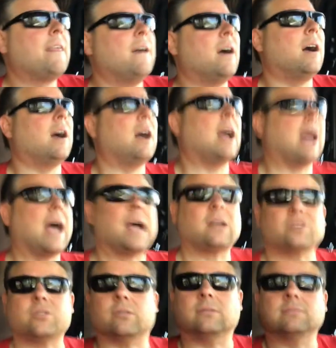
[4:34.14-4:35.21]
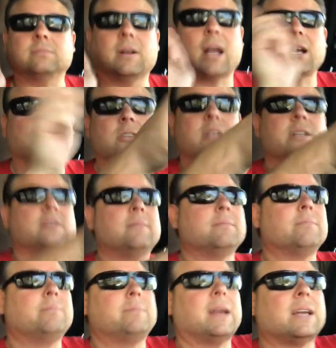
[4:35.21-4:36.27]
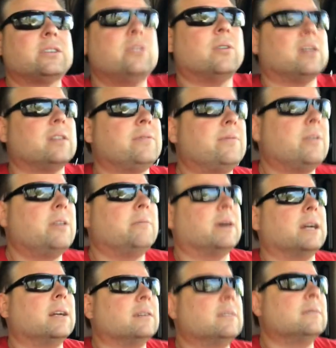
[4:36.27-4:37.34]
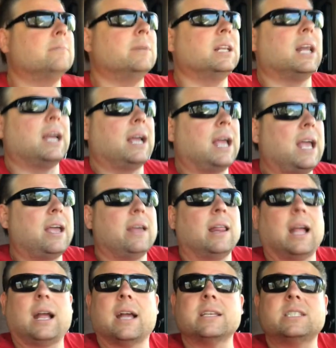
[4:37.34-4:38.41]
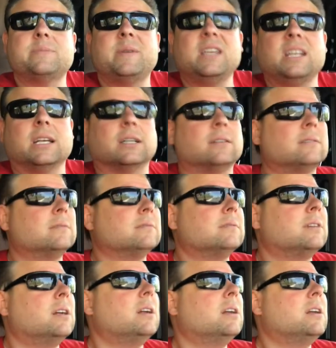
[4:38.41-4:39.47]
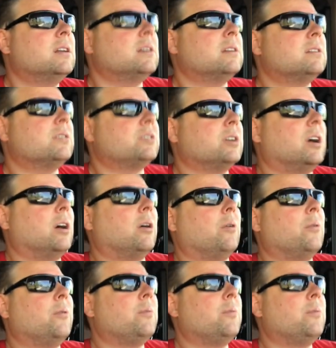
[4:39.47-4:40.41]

uh, axle actually pass you on the freeway and be like, hey, that guy's speeding. So